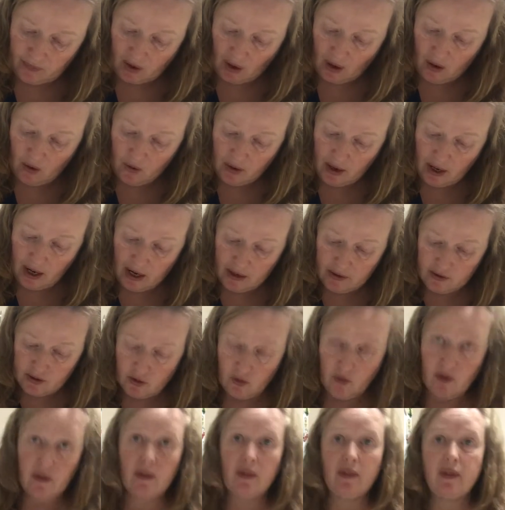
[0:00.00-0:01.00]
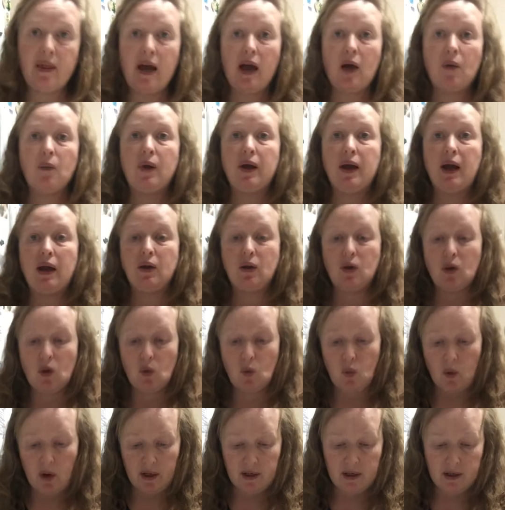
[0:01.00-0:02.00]
Okay, so and then that way I know
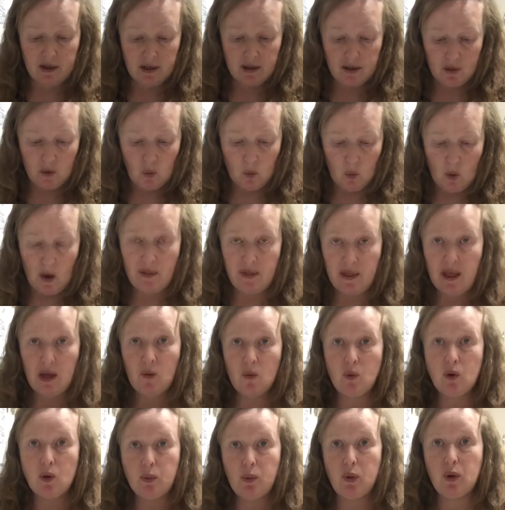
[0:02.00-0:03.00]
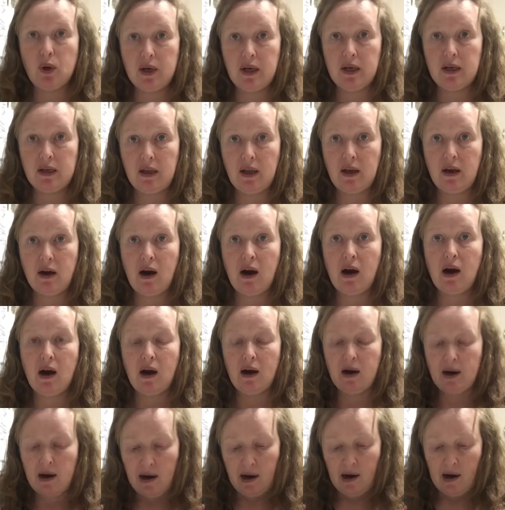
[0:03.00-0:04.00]
when they were put in
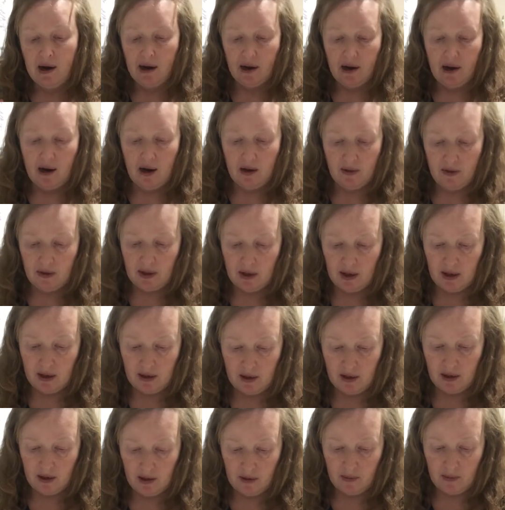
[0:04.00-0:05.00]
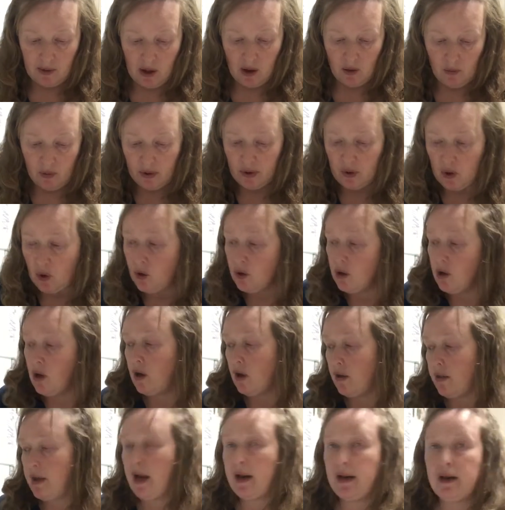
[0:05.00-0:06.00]
there, and then I'll record
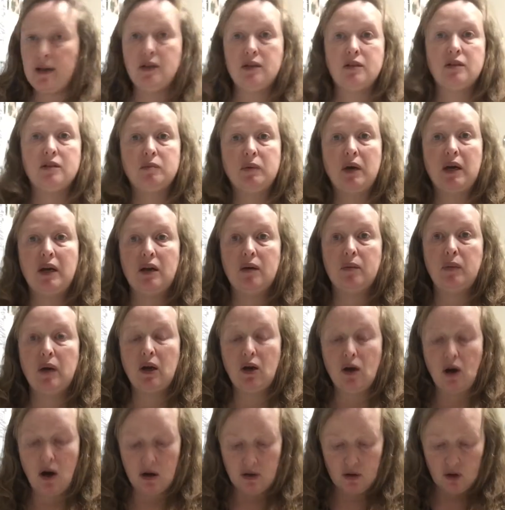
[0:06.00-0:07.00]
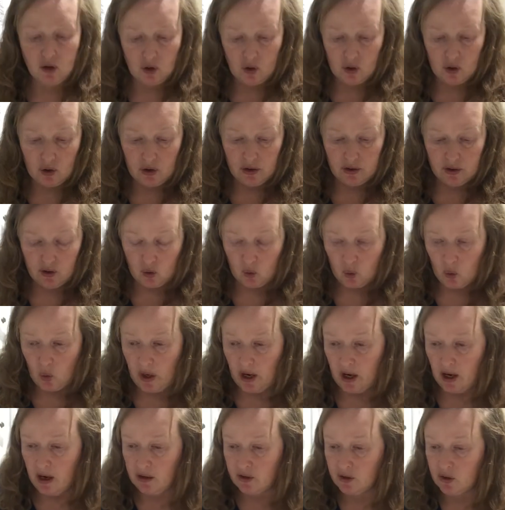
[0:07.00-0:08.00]
all that into my garden journal as
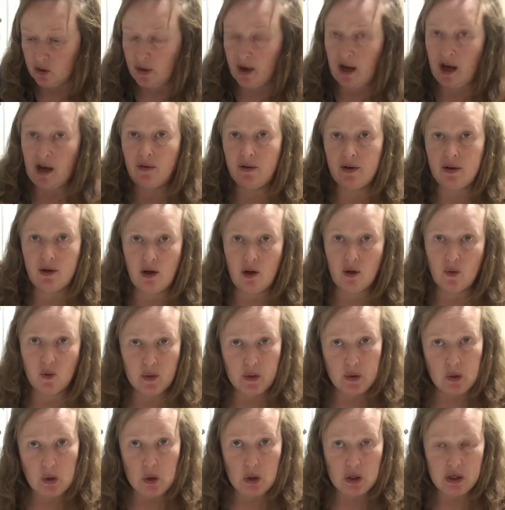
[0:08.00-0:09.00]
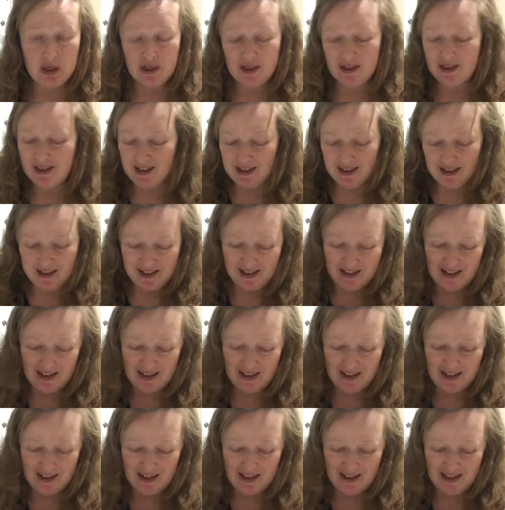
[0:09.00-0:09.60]
well, so I have it all recorded.